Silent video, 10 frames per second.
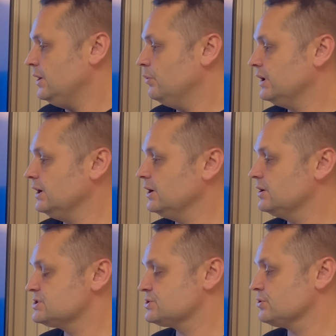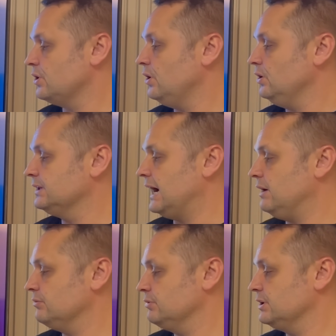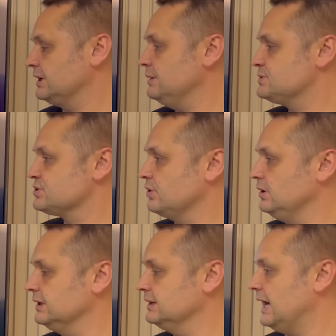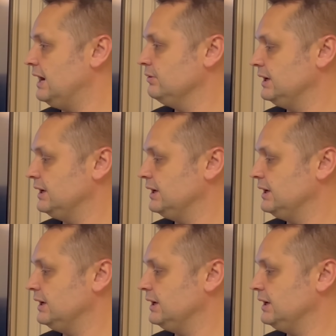We're going to scroll down. We're going to keep scrolling down